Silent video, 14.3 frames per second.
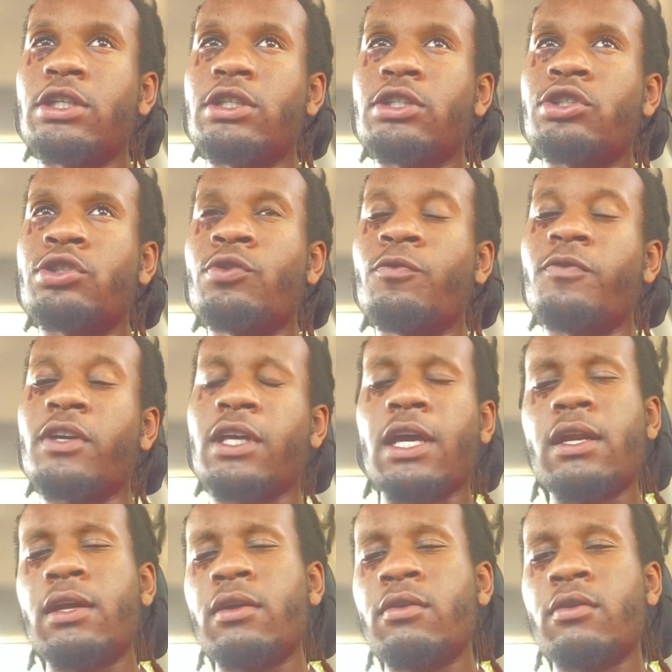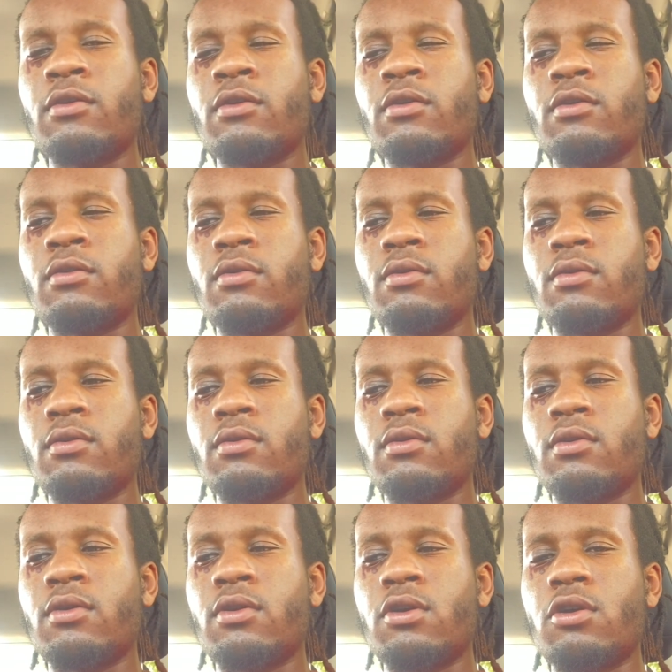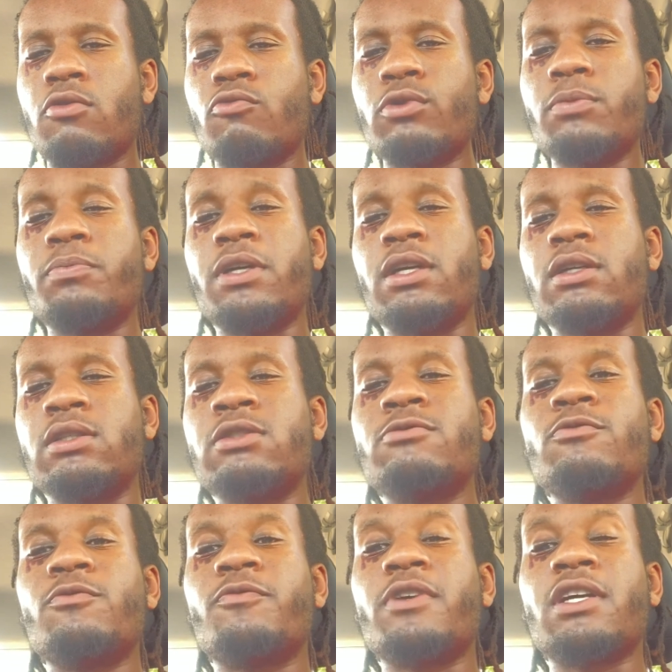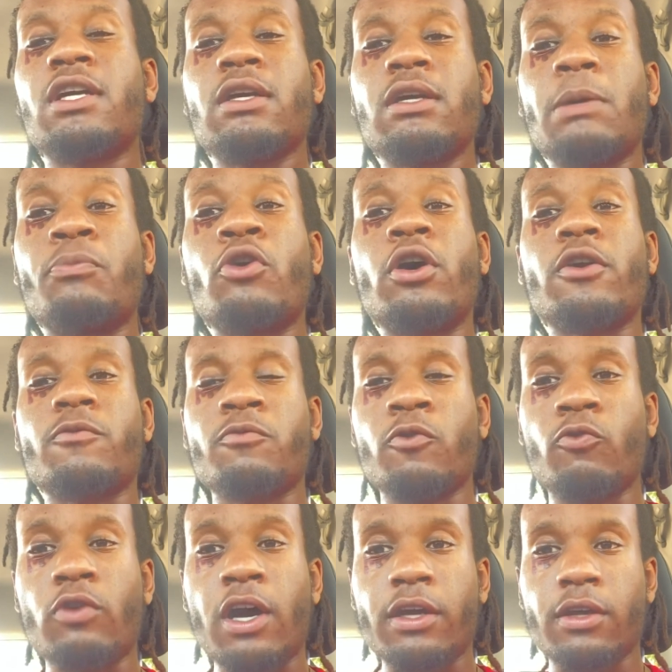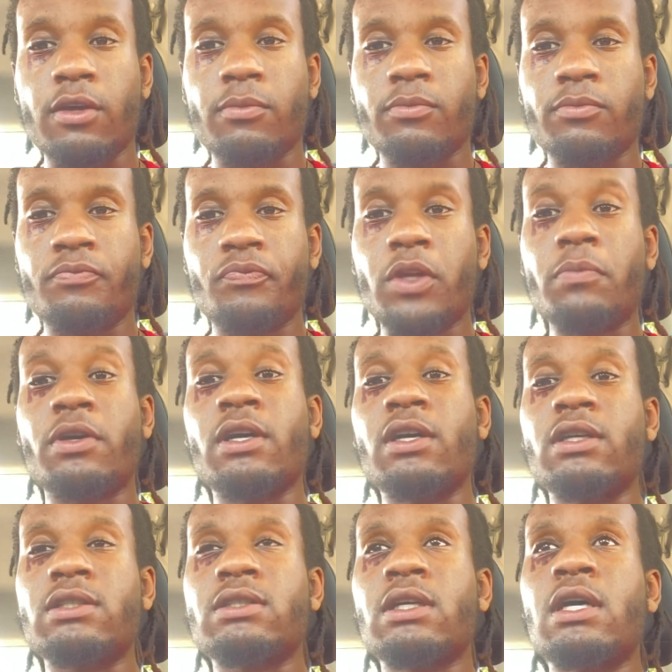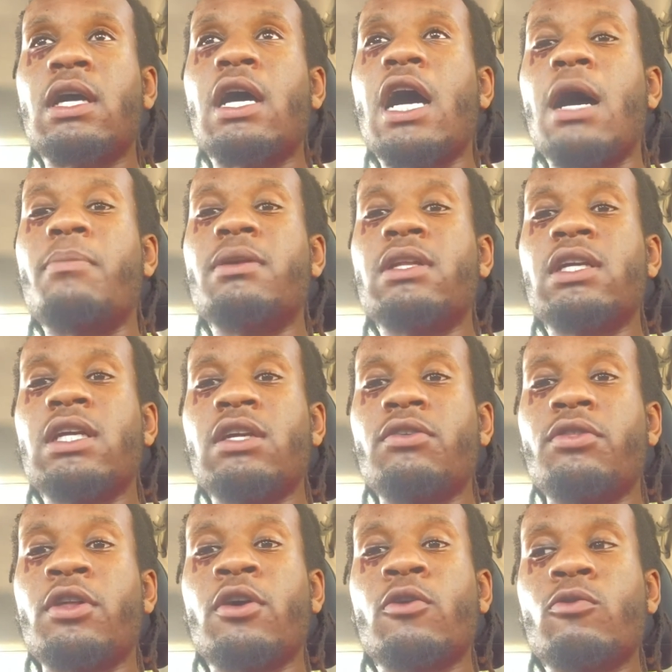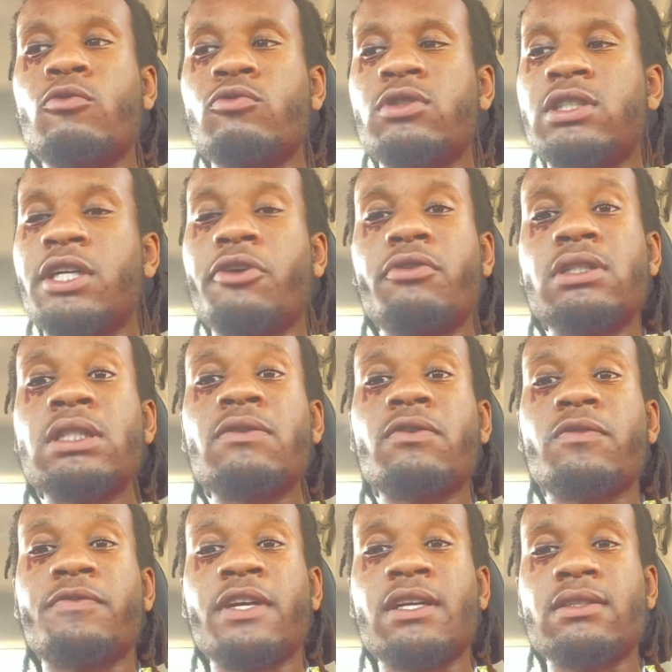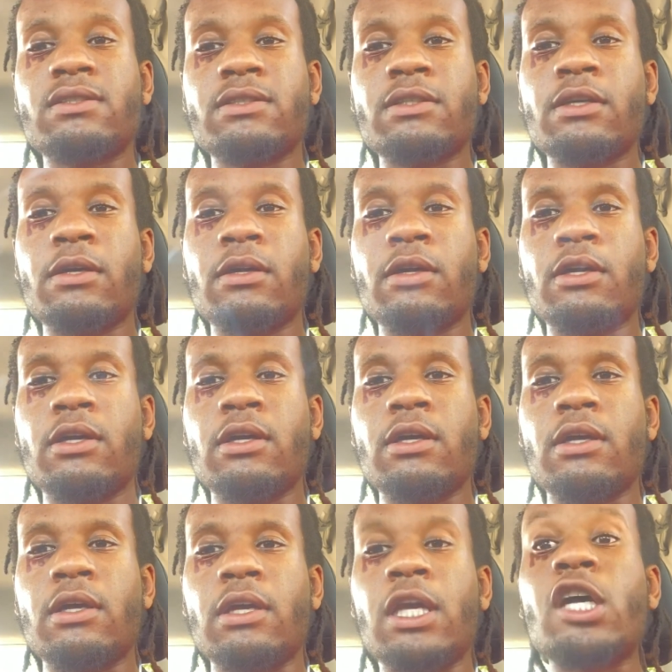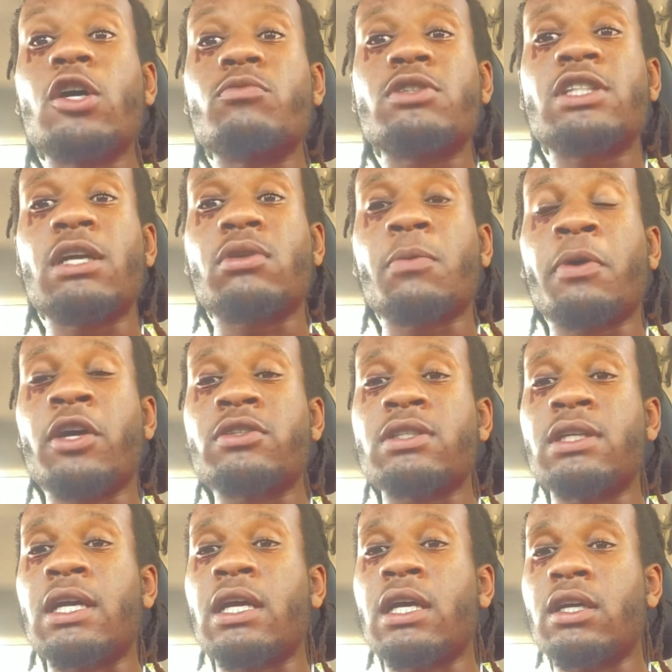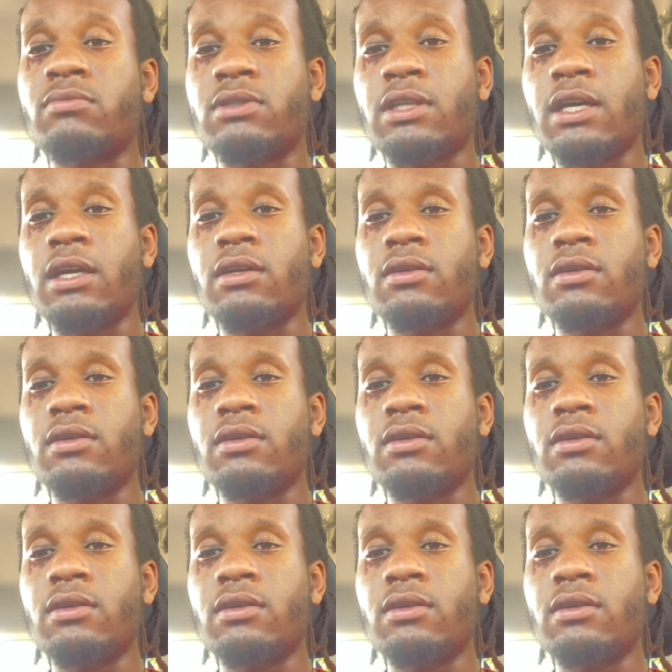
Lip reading: to forget it would be to forget a part of who I am, because I believe those series of events help shape the person that I am today.